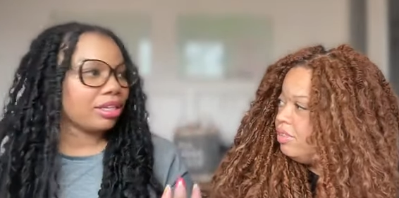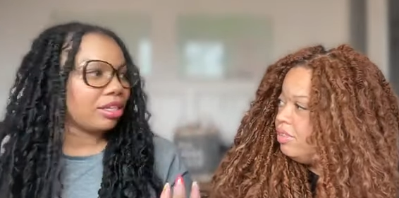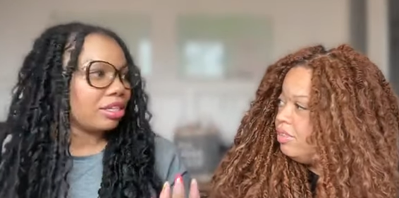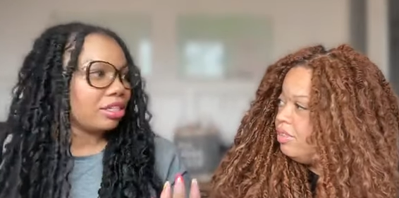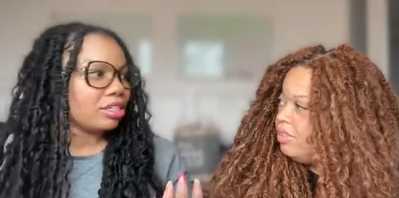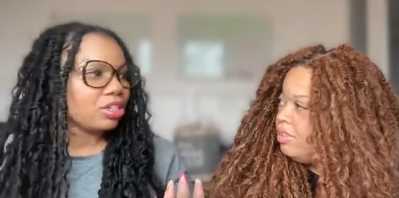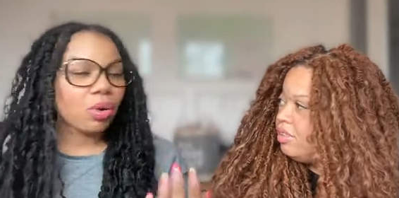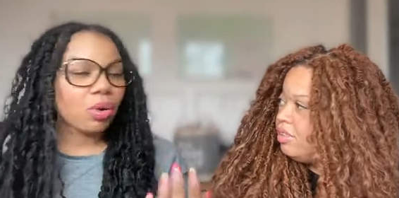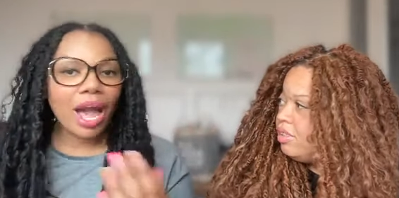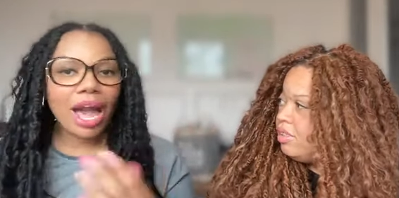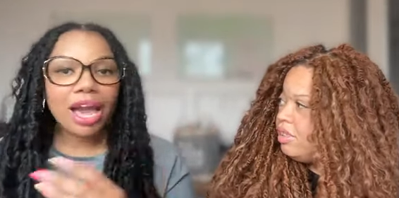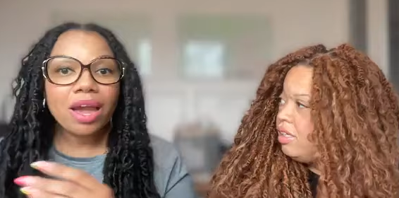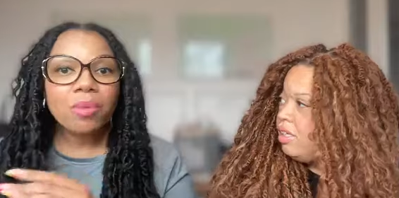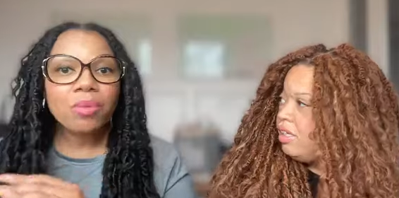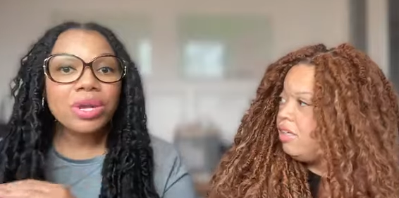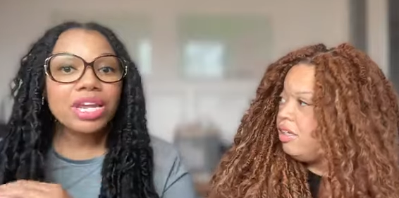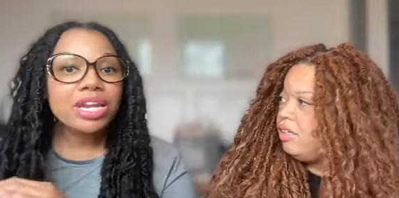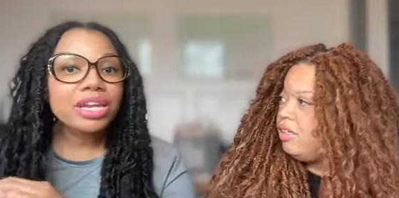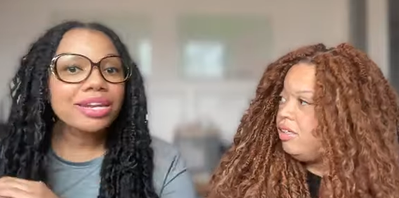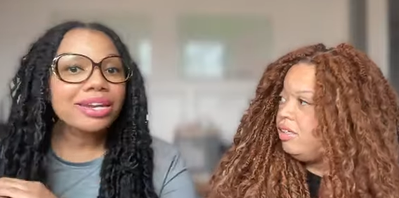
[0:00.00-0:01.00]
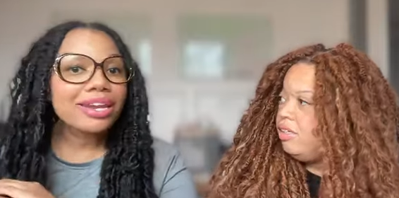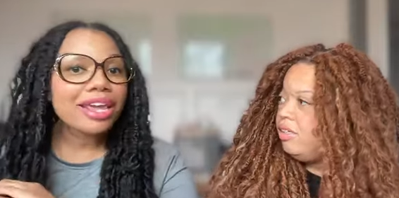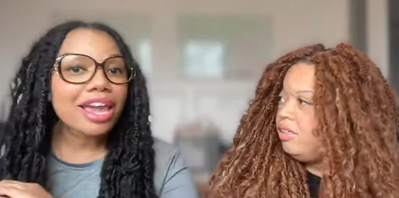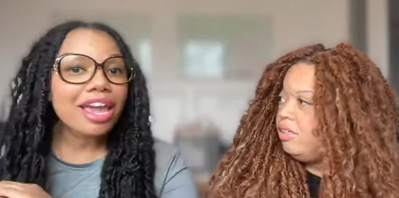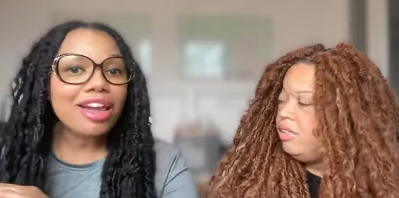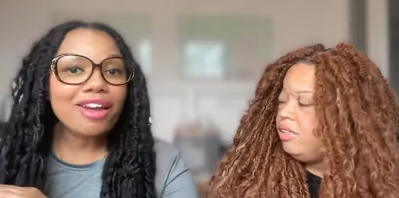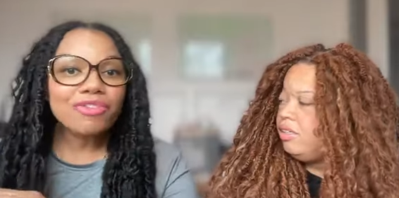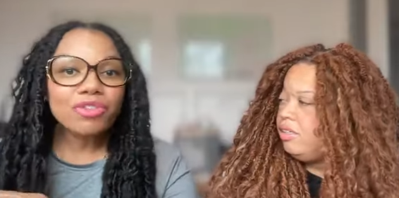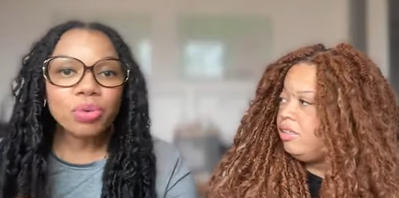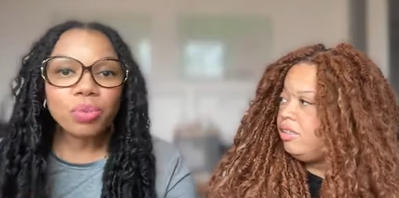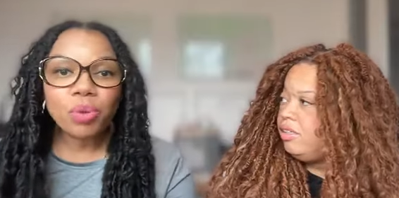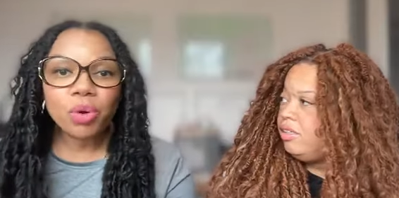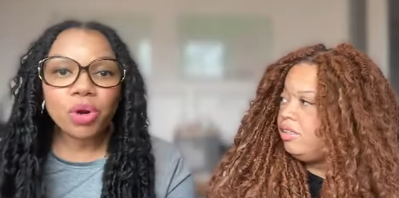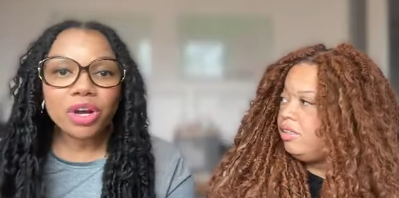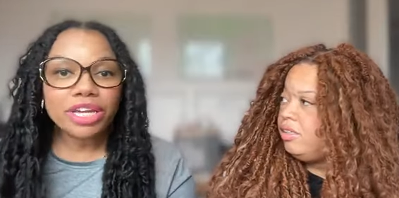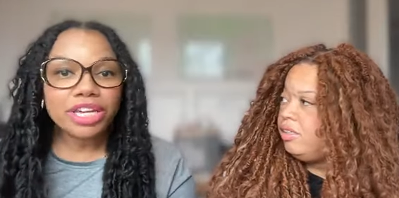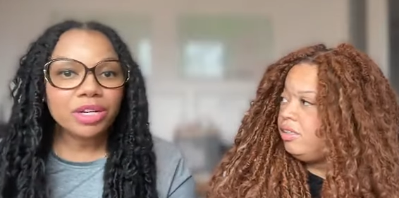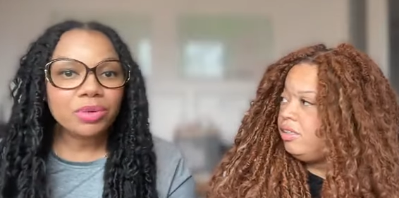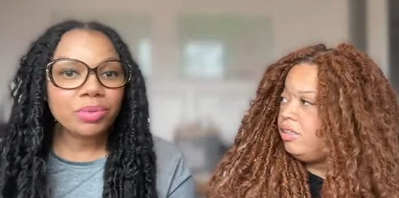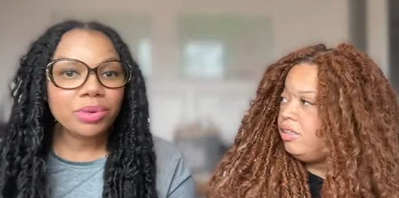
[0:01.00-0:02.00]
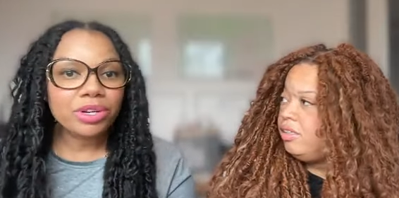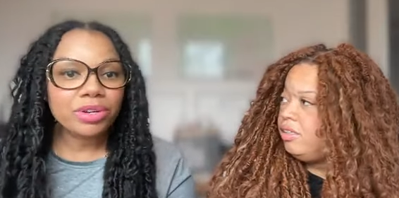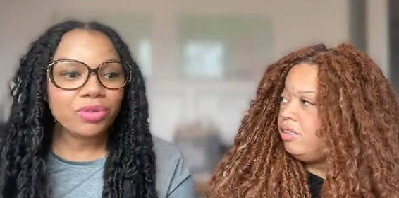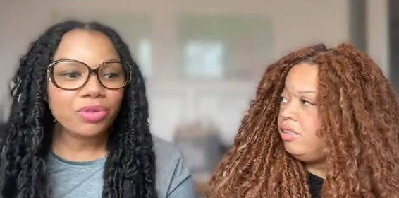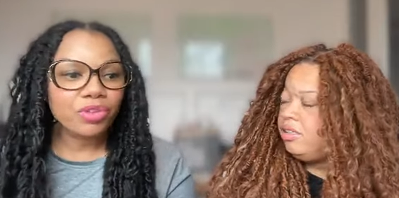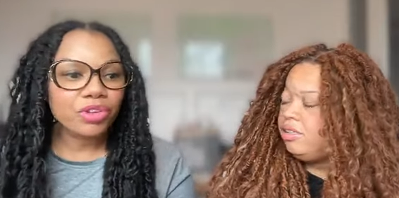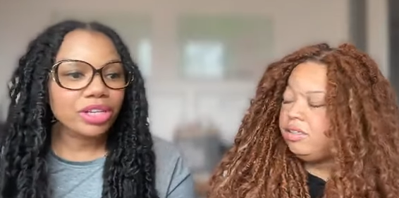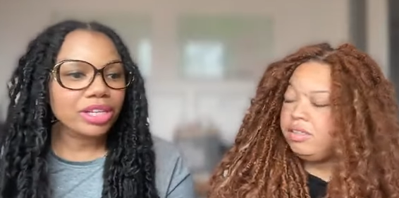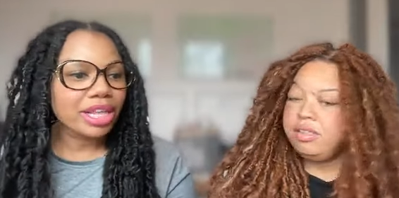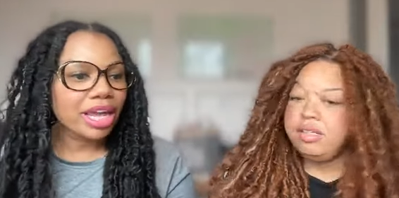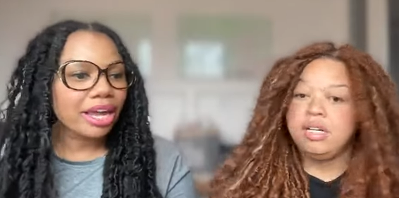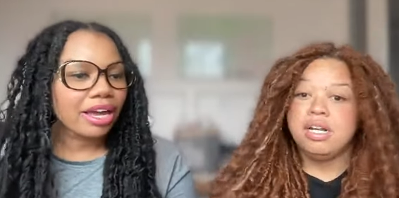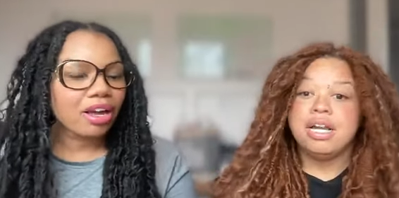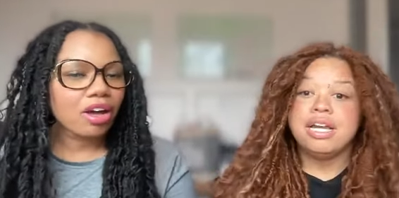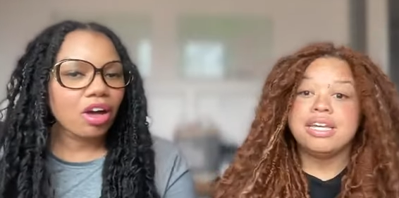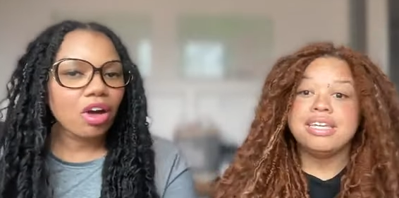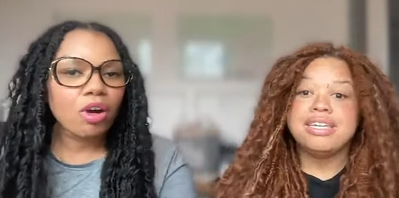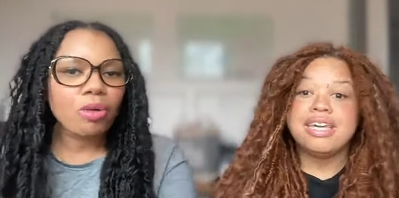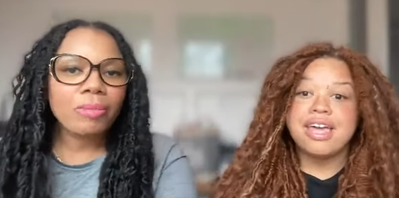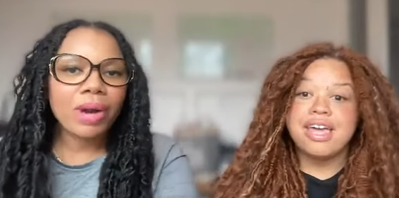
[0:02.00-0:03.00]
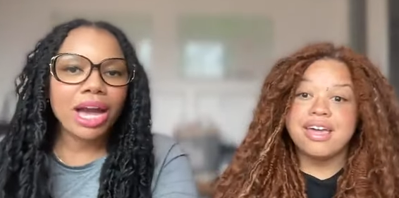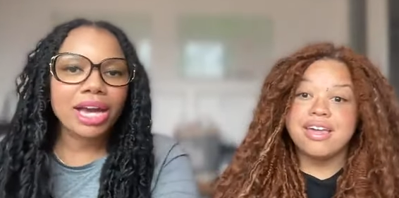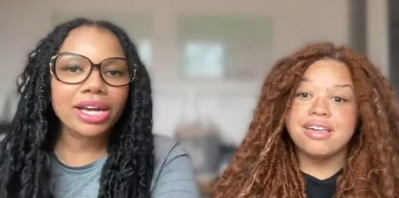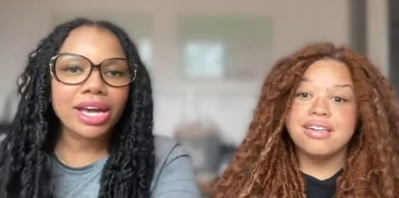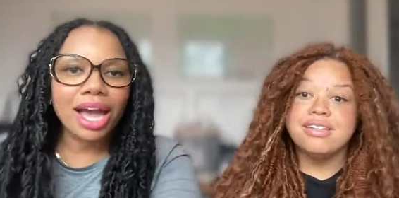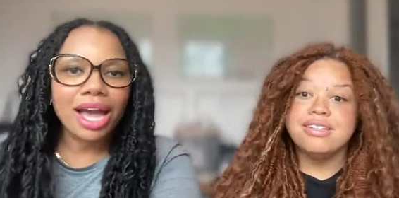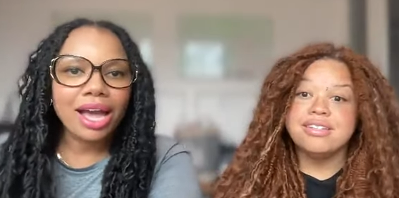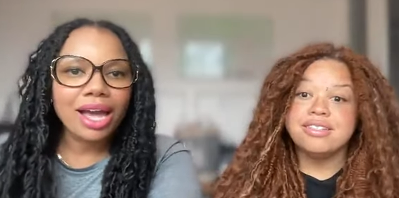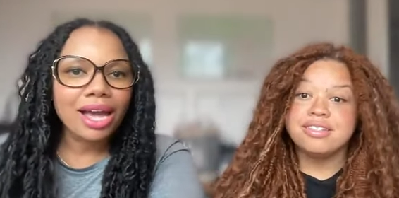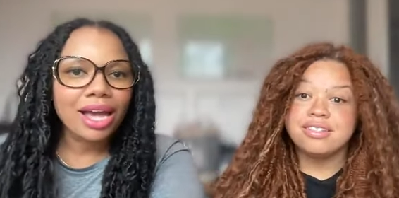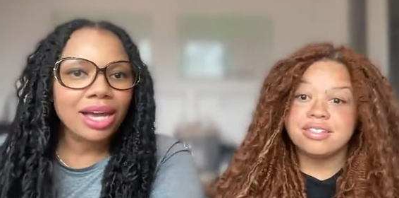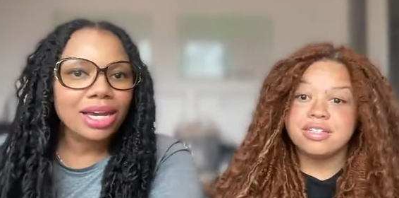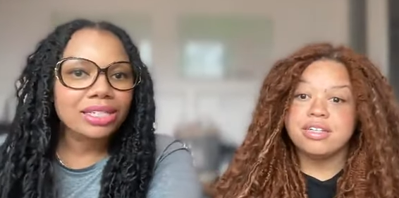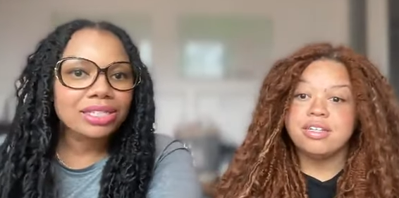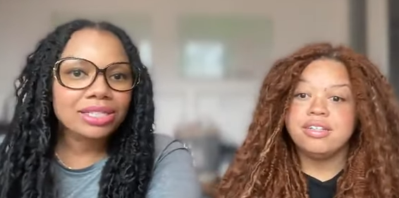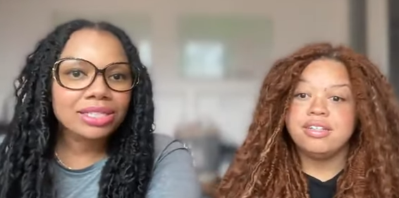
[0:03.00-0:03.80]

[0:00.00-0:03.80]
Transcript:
Speaker 1: So I we never want anyone to feel like, oh yes. my gosh,